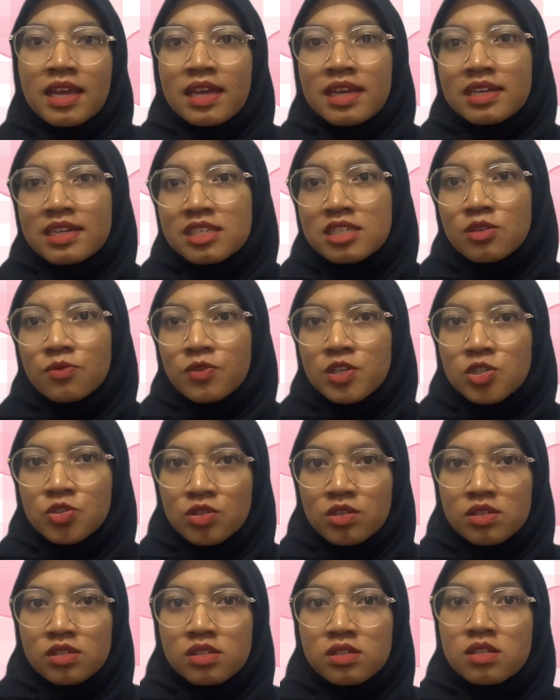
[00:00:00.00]
These
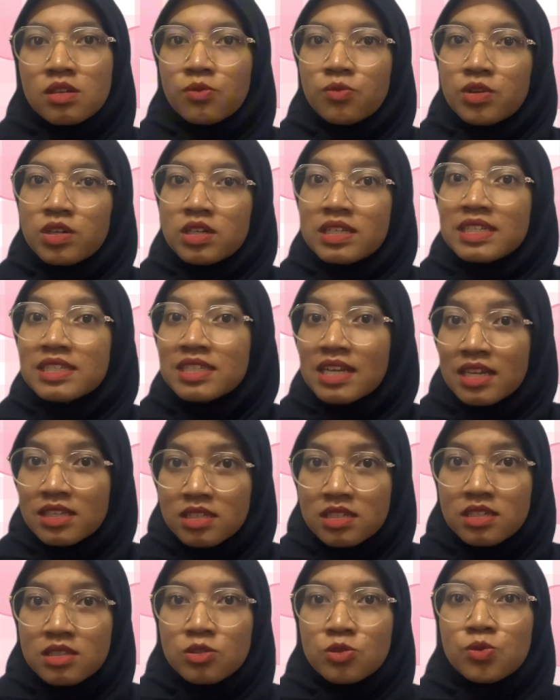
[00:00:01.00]
visuals were
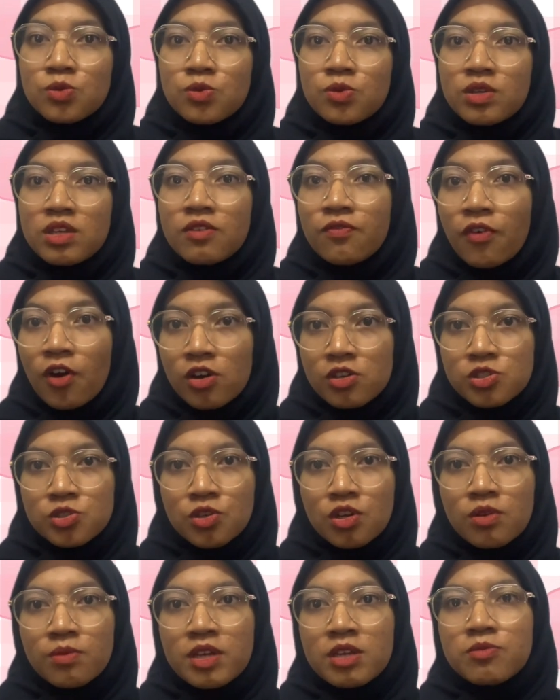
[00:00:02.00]
designed to evoke
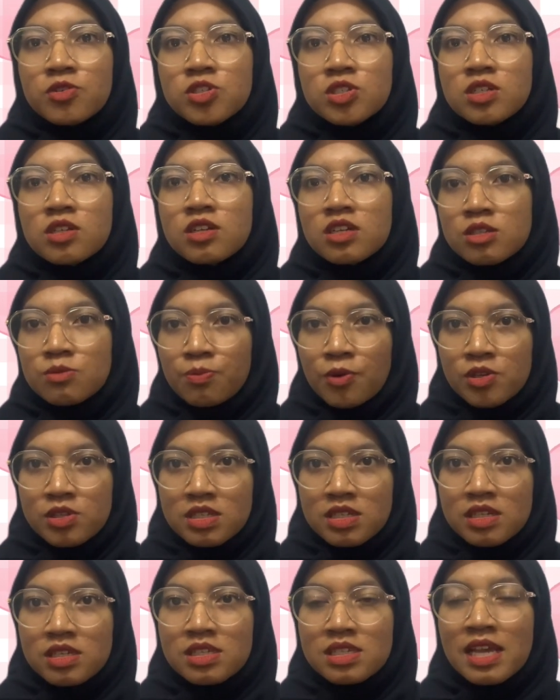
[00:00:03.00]
strong emotional
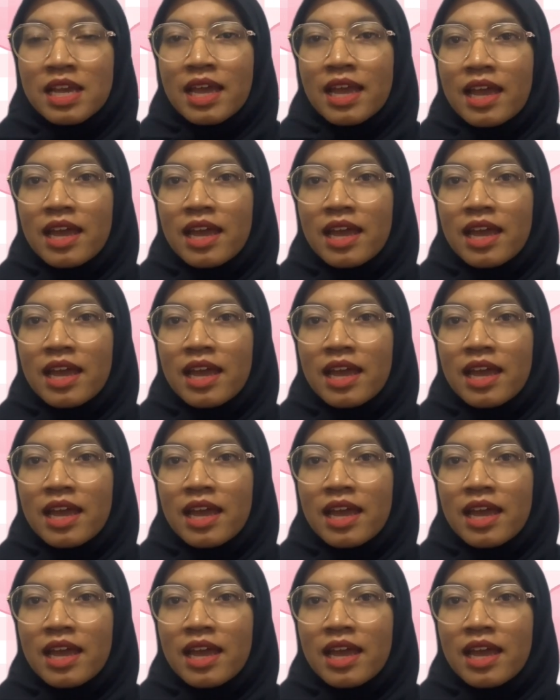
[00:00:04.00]
responses